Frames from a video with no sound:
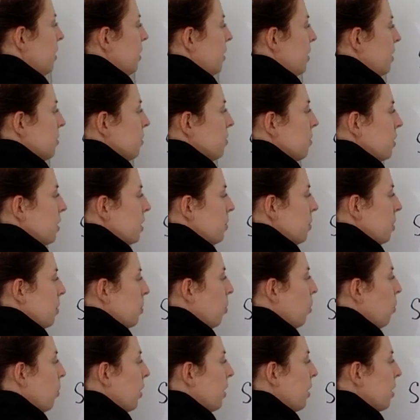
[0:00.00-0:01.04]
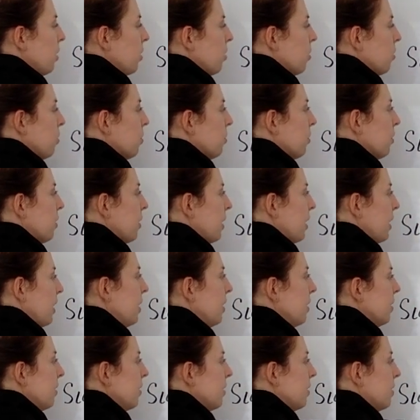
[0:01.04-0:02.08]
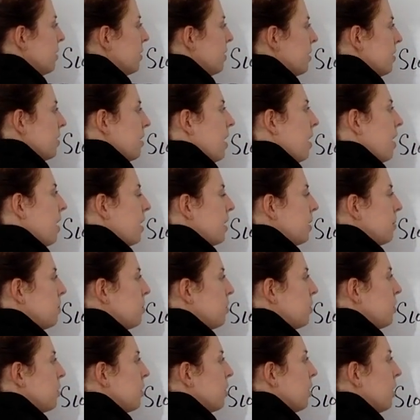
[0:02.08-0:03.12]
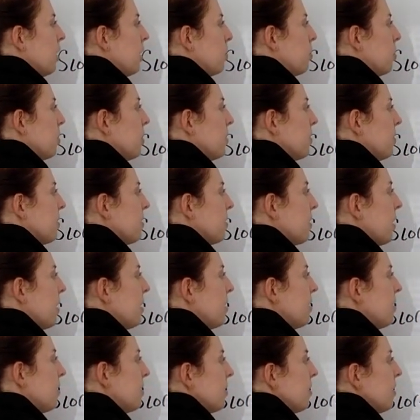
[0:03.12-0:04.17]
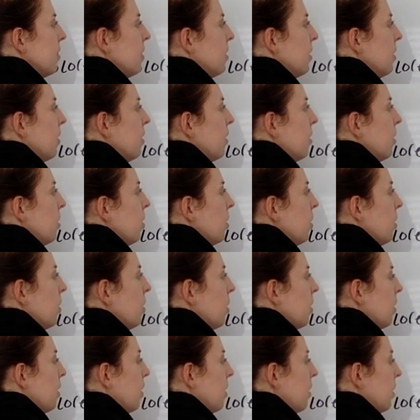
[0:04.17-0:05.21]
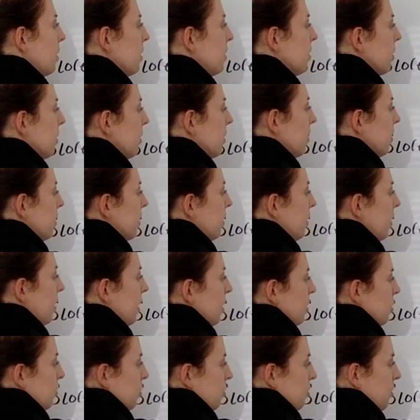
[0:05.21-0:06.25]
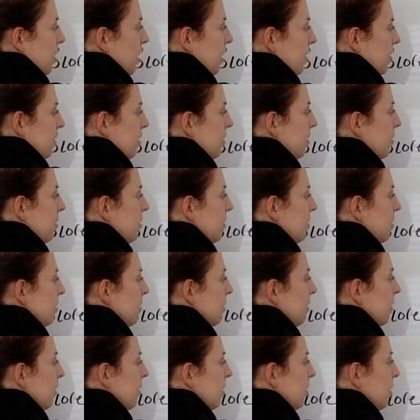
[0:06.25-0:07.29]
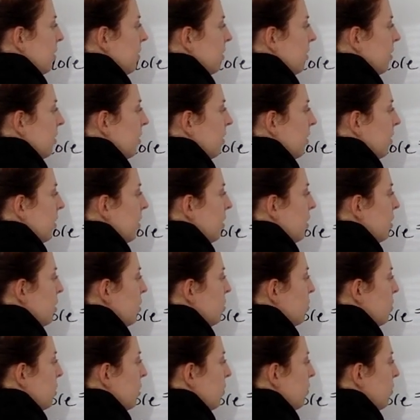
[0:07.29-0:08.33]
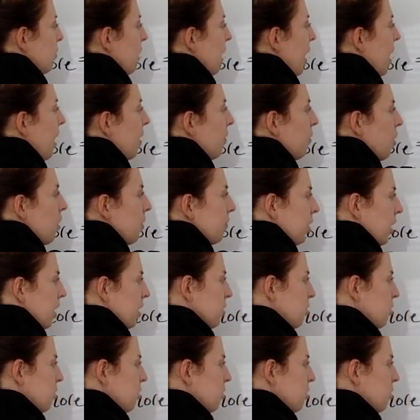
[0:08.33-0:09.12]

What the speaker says: is going to be 0.3 times your percent on exercises. So if you have all of your